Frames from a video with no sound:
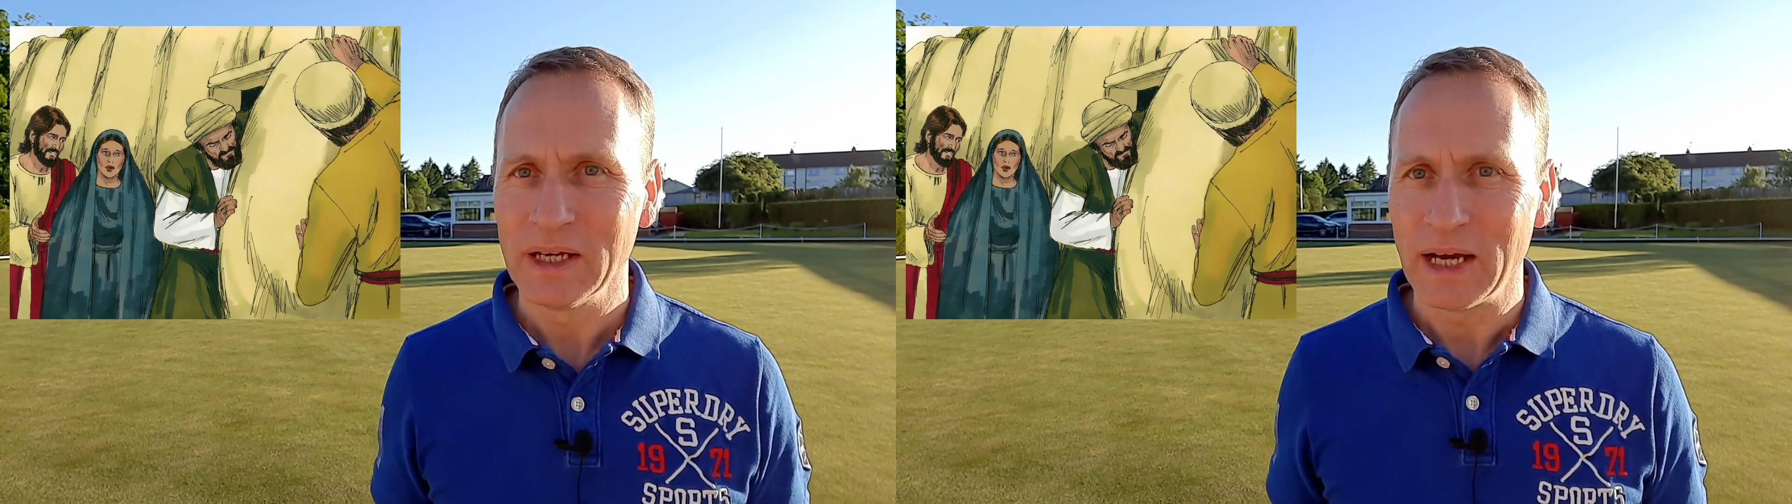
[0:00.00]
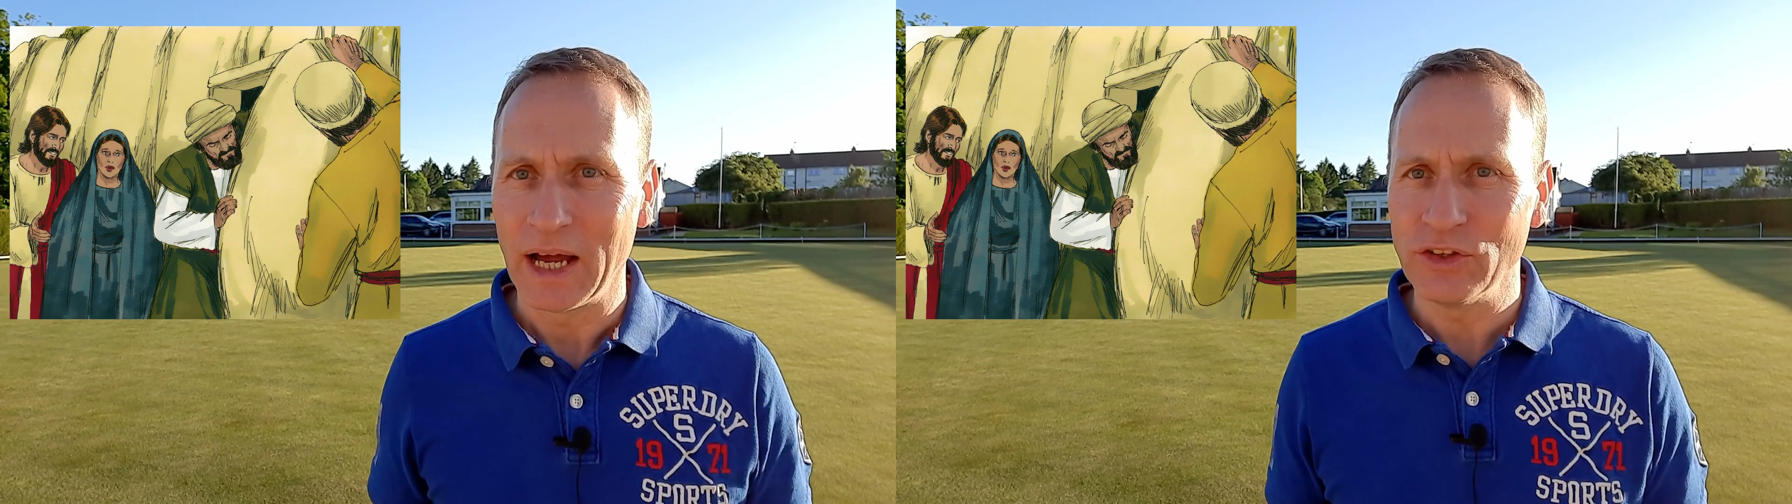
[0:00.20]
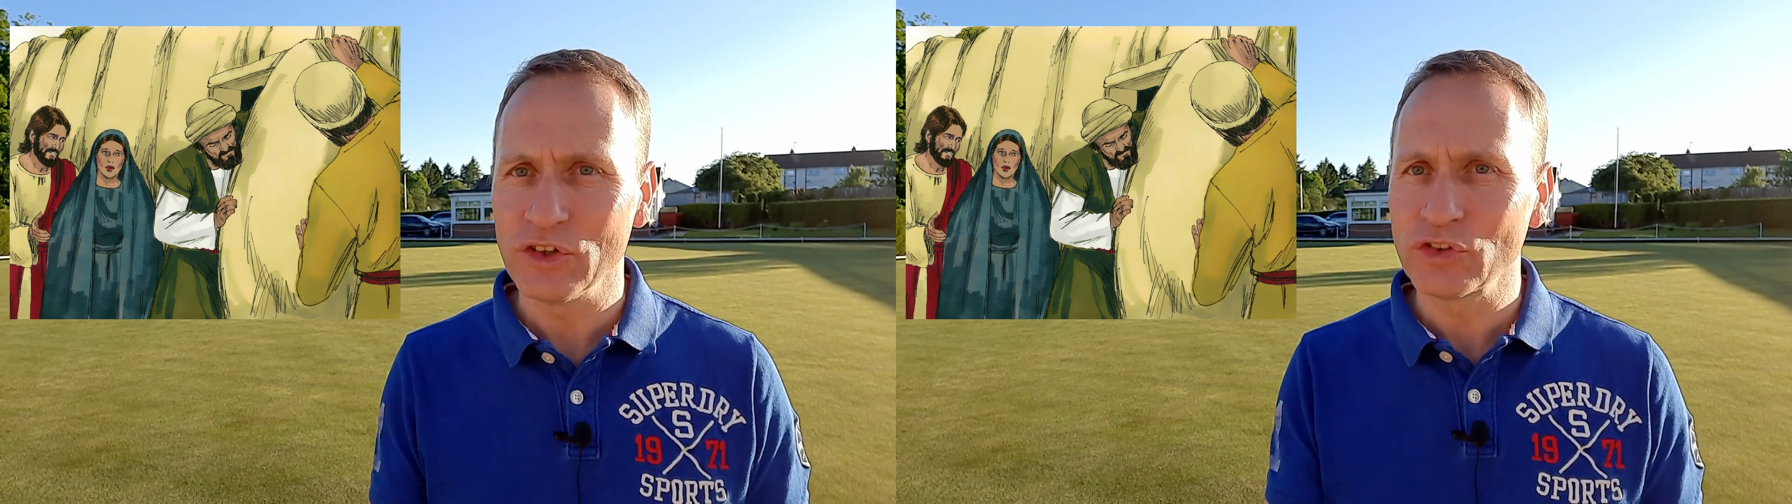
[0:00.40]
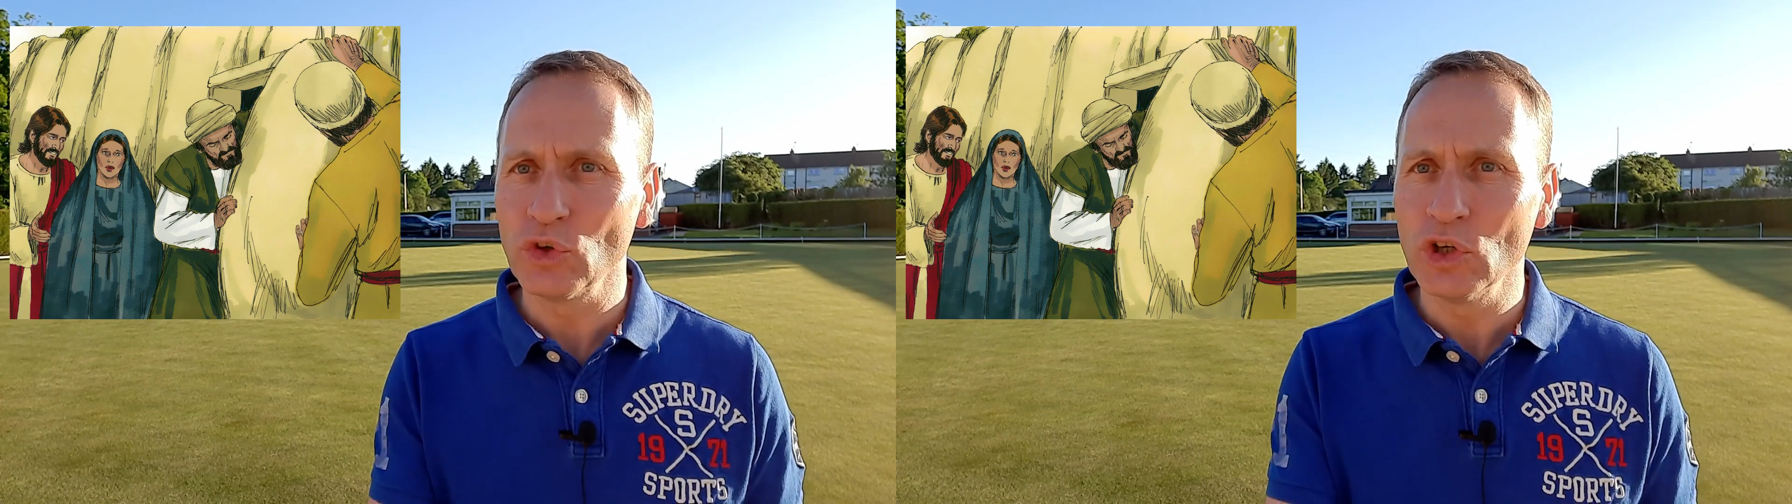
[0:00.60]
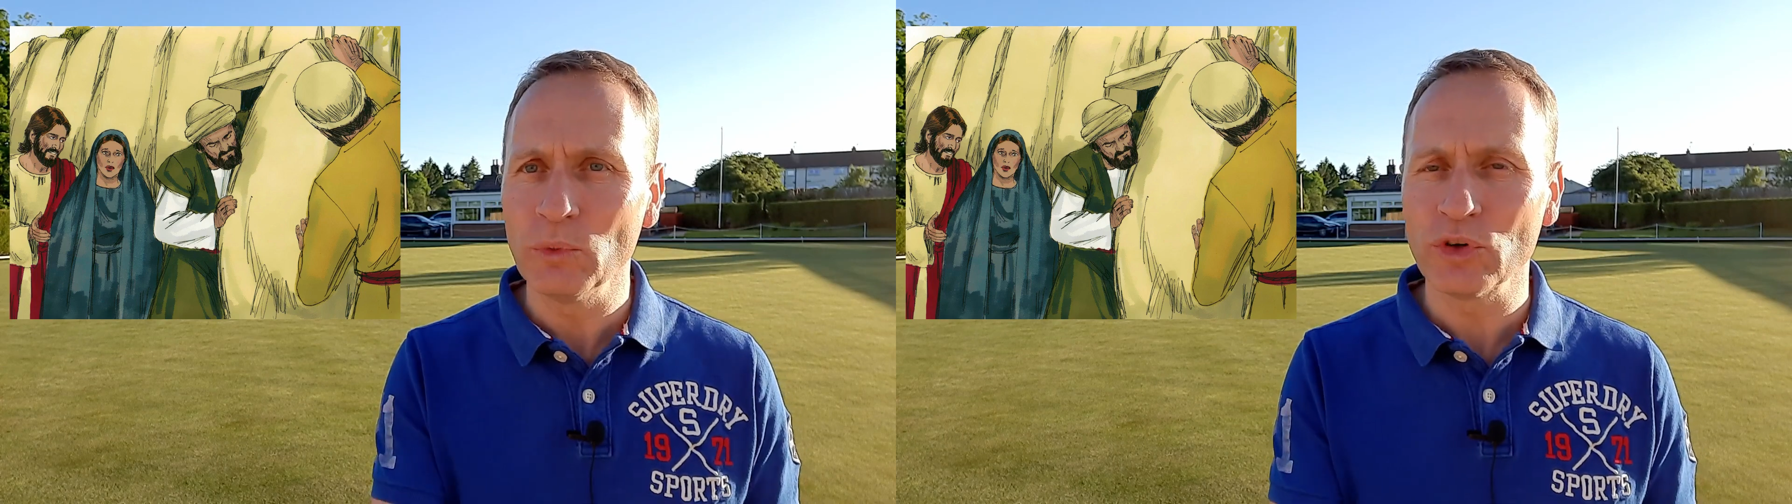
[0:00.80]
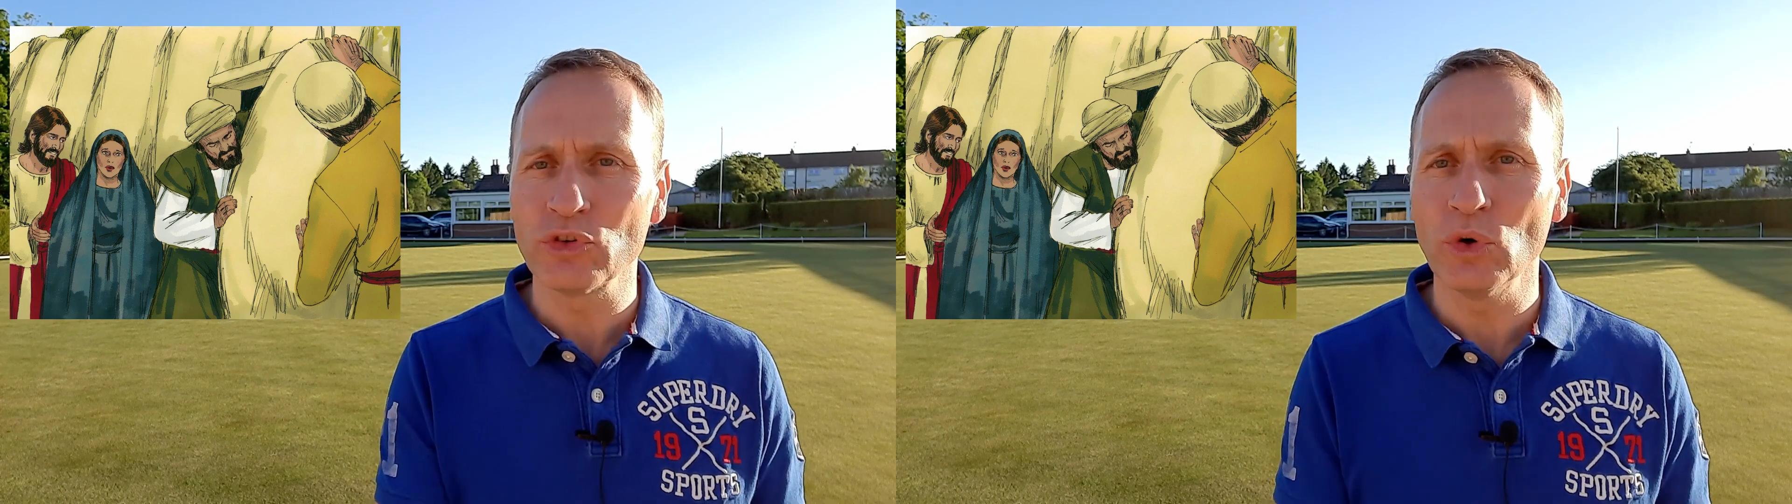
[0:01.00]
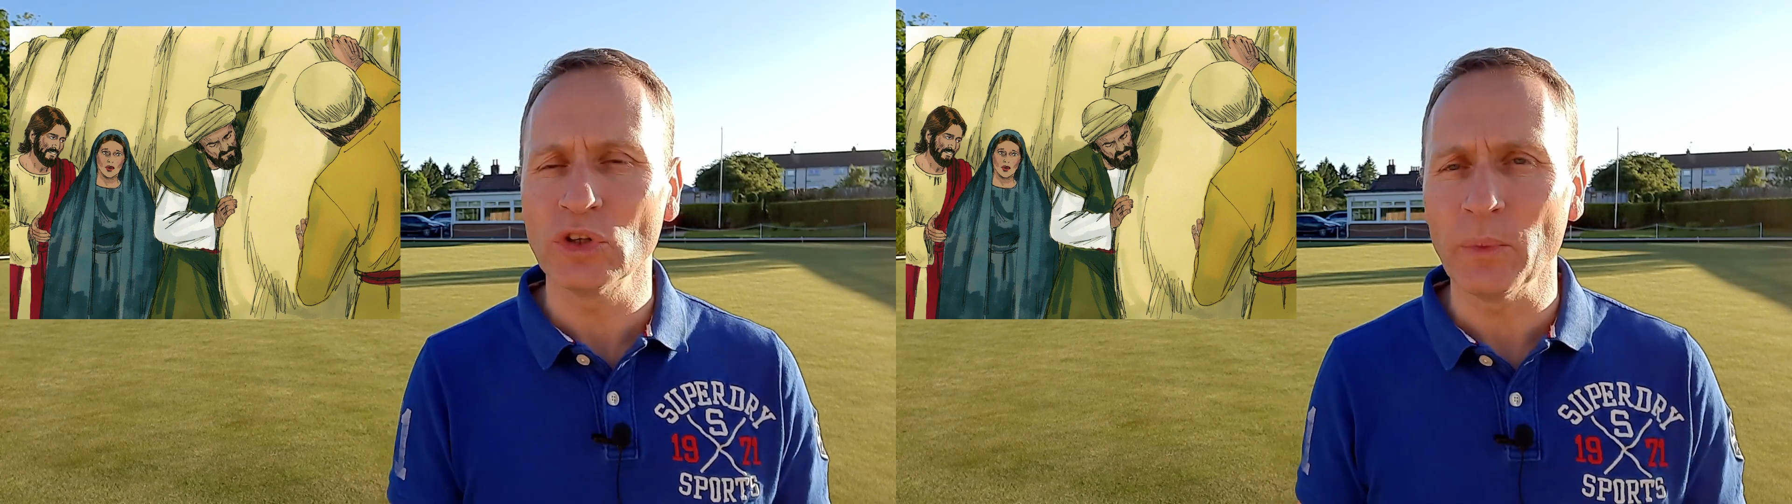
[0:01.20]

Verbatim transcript: And the stone was rolled